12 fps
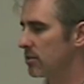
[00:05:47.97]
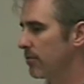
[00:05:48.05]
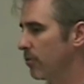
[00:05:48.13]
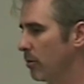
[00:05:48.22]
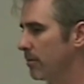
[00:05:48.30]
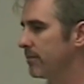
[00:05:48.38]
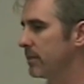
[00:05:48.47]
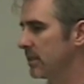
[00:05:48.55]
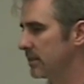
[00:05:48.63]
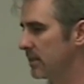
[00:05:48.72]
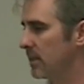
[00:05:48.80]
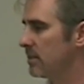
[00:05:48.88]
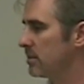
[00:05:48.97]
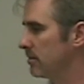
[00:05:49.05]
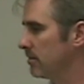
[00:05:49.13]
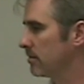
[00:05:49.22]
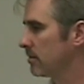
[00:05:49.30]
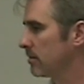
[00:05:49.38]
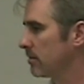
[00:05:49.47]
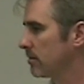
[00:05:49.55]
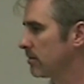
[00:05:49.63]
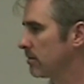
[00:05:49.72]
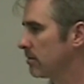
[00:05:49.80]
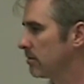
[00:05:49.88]
is a form of an intention.
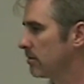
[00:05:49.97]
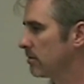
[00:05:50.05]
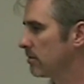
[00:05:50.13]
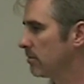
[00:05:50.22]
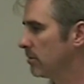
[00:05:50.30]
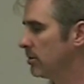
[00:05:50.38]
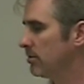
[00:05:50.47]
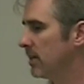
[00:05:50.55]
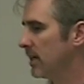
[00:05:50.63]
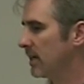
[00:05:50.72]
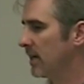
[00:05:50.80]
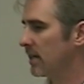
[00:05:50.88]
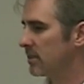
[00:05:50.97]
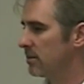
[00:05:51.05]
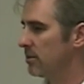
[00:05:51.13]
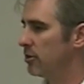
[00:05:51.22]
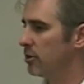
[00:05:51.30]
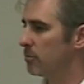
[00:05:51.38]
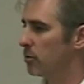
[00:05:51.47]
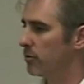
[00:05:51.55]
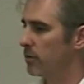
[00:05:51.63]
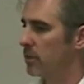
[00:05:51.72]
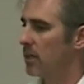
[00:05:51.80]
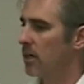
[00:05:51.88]
When you take action and you're
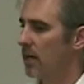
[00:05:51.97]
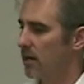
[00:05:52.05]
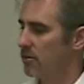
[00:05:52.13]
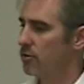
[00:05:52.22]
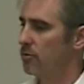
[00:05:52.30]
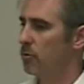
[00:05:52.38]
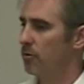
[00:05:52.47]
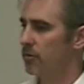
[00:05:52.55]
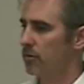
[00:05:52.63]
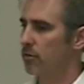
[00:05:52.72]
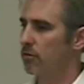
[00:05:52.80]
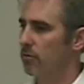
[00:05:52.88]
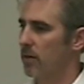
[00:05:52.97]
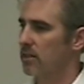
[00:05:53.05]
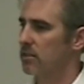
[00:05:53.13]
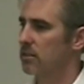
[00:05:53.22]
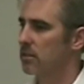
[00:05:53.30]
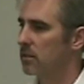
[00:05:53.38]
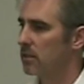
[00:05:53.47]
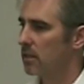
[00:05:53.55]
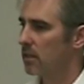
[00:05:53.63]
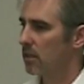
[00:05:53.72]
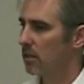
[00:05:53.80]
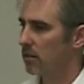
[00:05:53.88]
moving, as you move in the direction
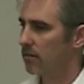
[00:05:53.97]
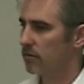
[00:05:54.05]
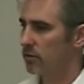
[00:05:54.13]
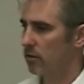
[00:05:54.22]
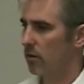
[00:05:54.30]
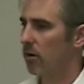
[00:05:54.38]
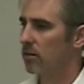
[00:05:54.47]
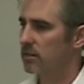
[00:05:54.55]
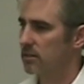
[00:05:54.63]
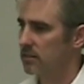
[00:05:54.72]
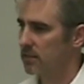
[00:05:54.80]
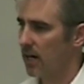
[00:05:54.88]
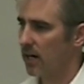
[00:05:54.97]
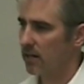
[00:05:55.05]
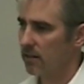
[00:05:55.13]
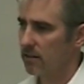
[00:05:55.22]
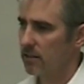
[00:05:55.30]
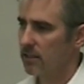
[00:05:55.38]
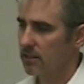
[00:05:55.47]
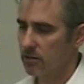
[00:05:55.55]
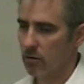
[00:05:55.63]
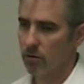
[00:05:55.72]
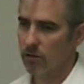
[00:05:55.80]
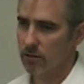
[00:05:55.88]
of your heart's desire,
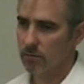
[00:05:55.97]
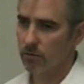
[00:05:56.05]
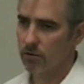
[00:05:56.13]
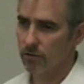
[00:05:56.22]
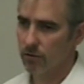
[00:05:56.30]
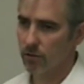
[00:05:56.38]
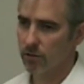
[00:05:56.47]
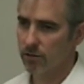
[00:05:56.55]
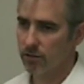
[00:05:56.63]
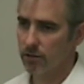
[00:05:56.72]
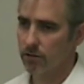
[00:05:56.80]
it's going to move towards